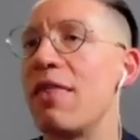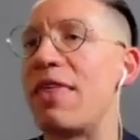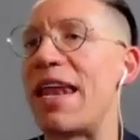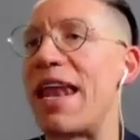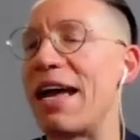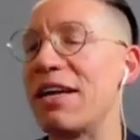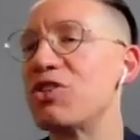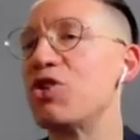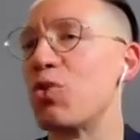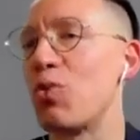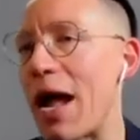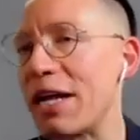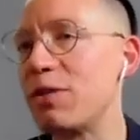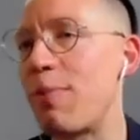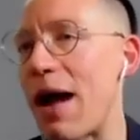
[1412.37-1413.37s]
that has
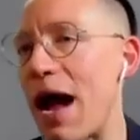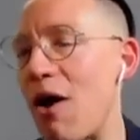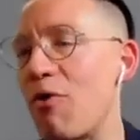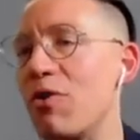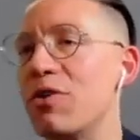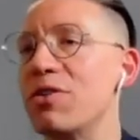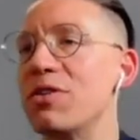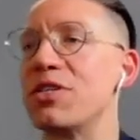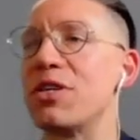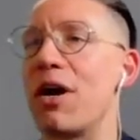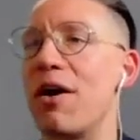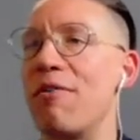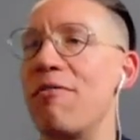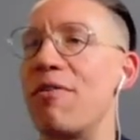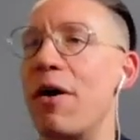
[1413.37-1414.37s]
direct powers
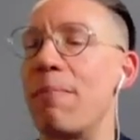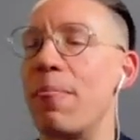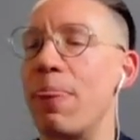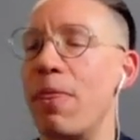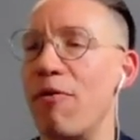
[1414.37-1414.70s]
of um,